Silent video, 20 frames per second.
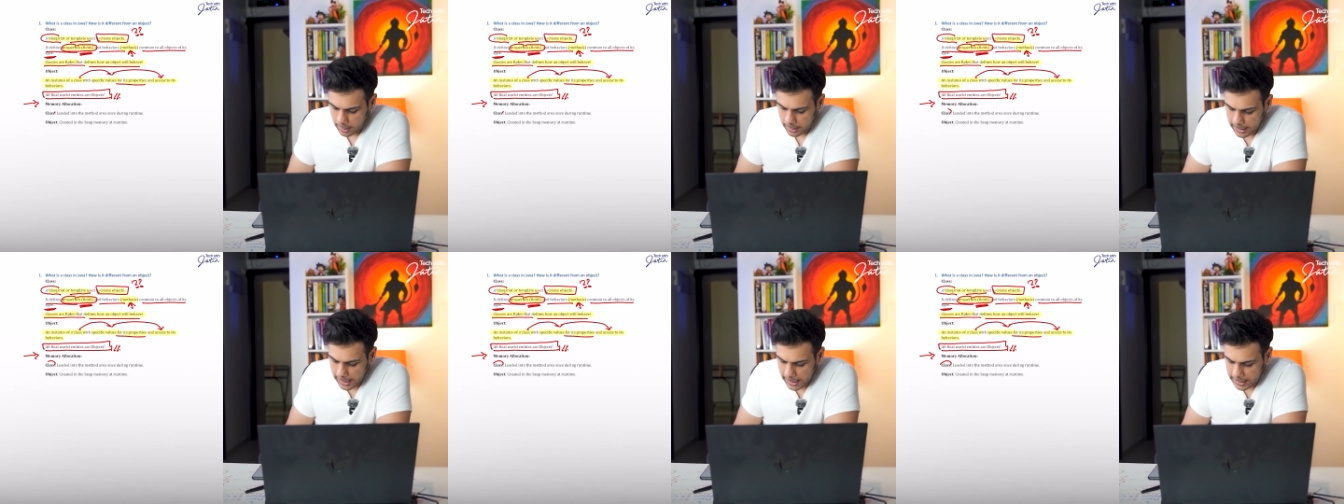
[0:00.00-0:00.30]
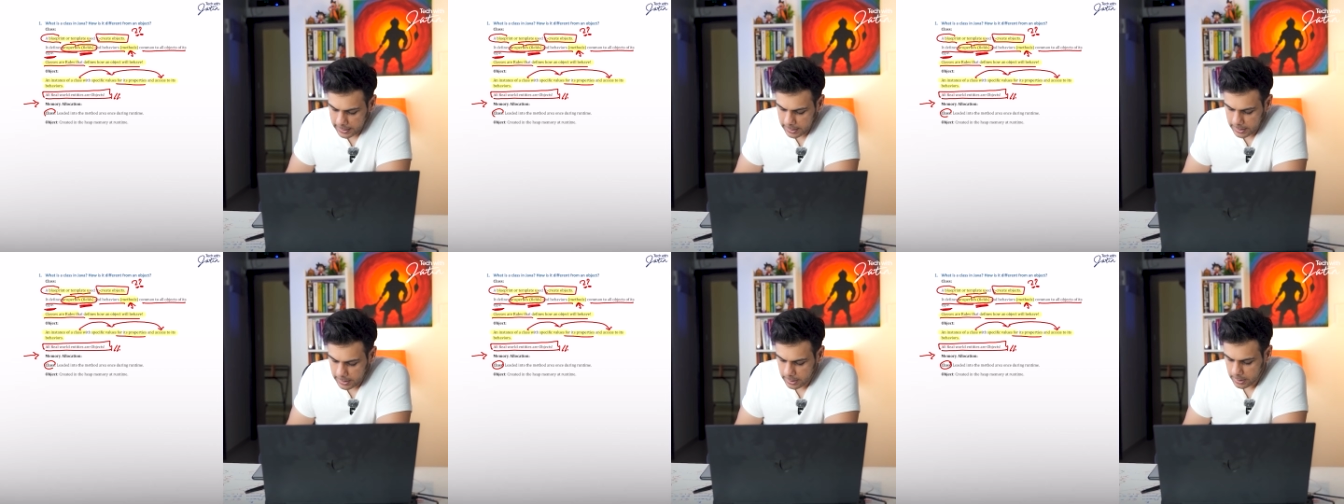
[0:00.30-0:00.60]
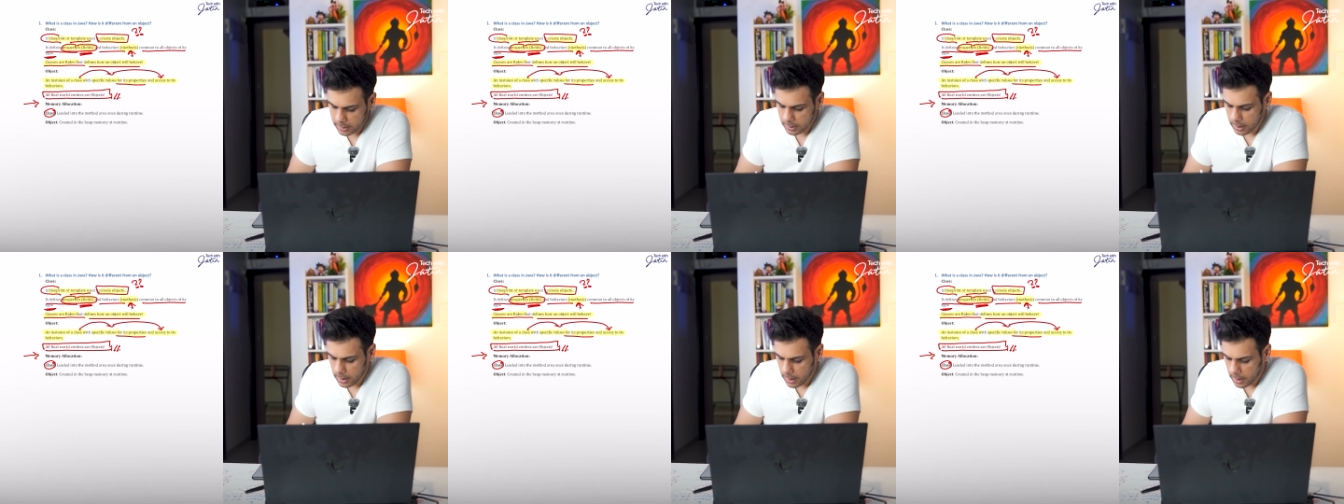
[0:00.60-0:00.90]

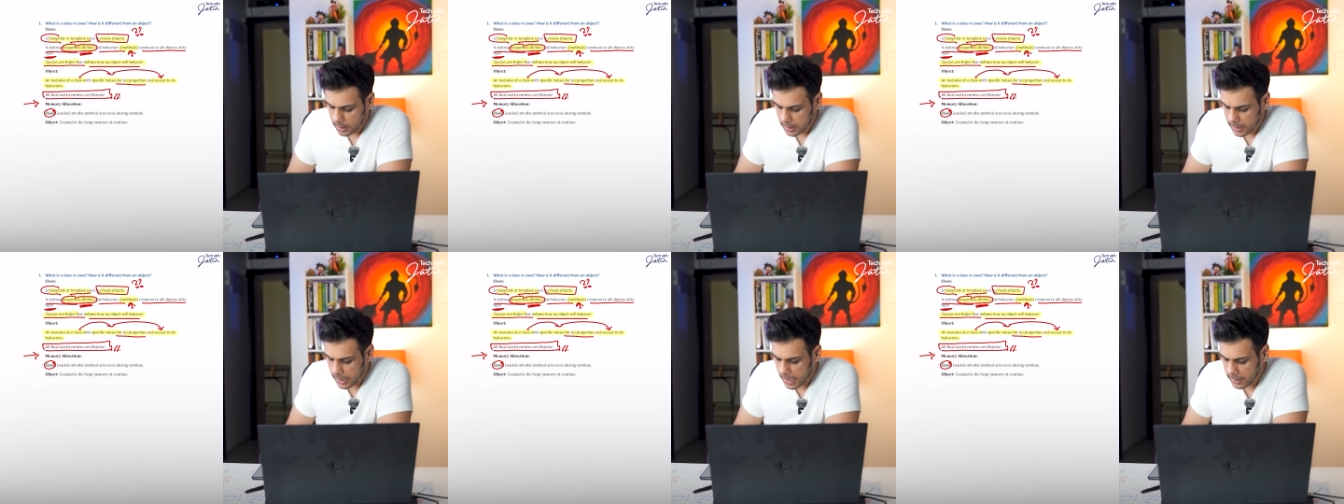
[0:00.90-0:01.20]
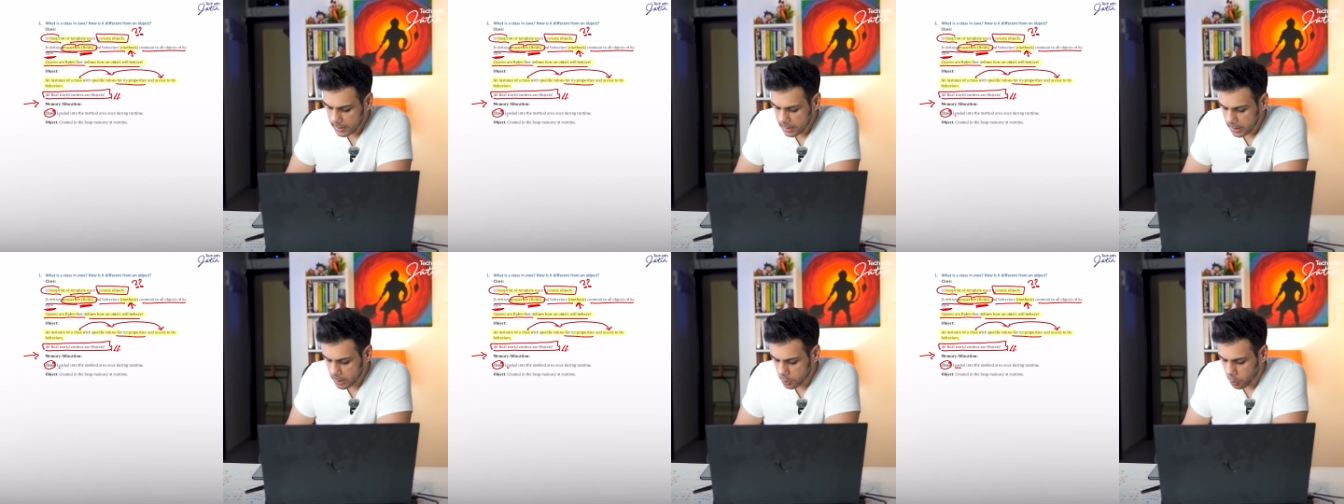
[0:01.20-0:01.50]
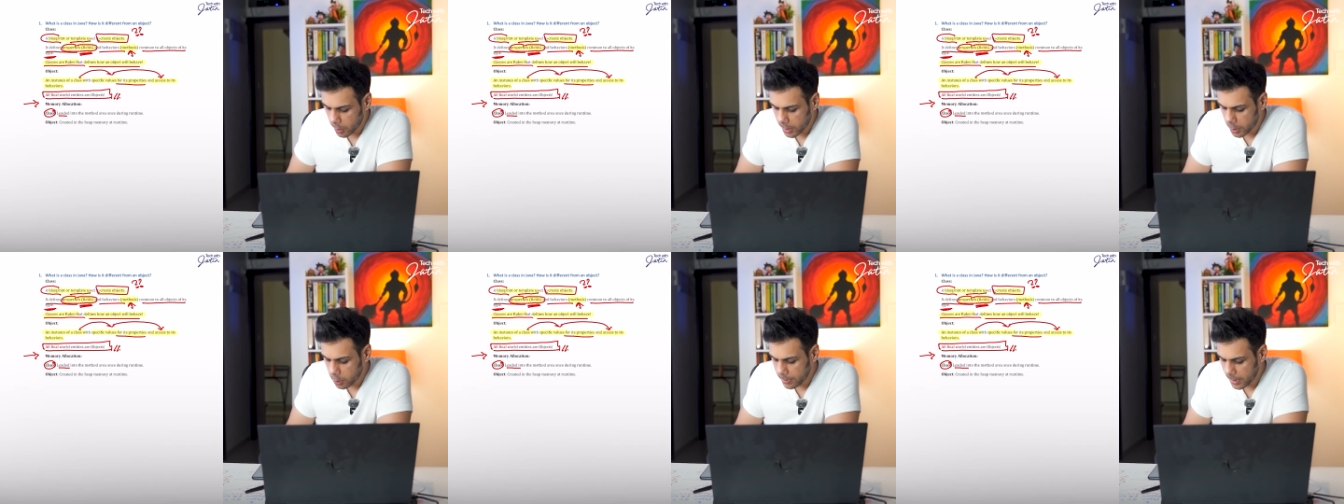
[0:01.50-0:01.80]
Class. Class is
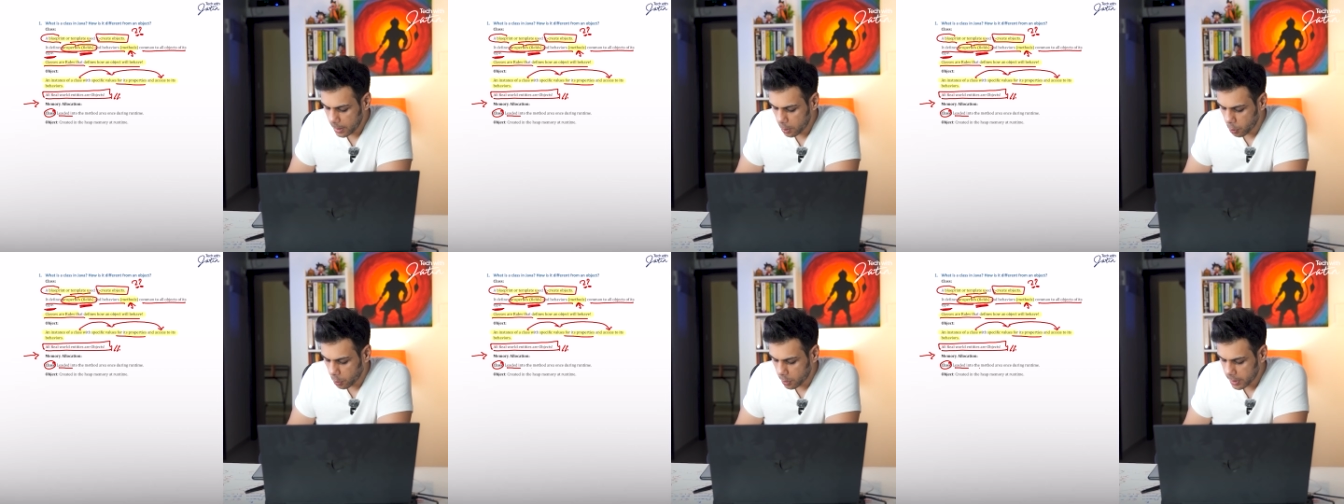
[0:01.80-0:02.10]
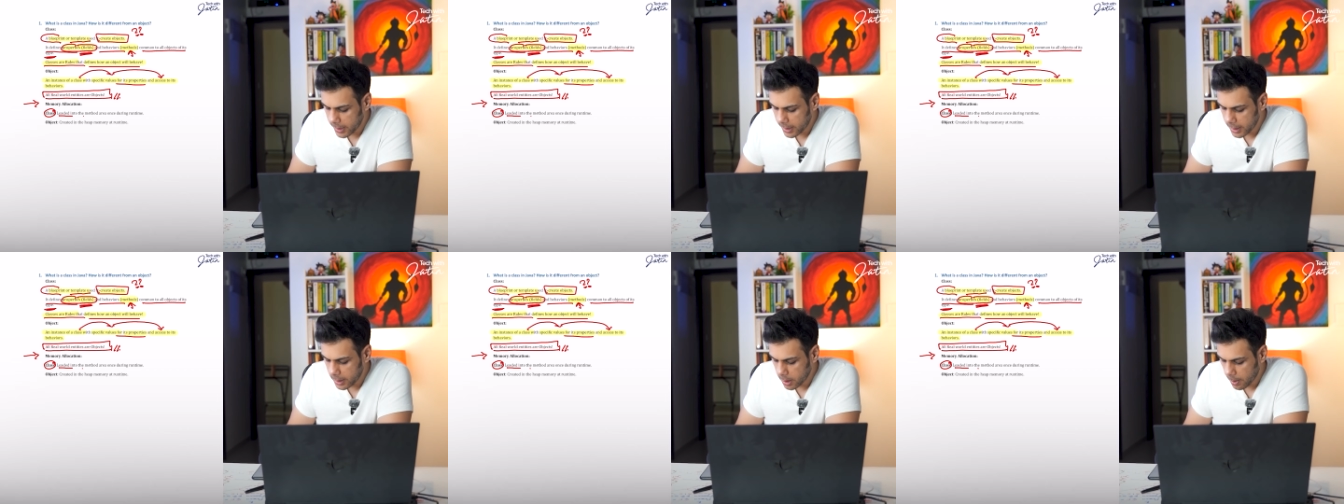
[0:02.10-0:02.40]
going to be loaded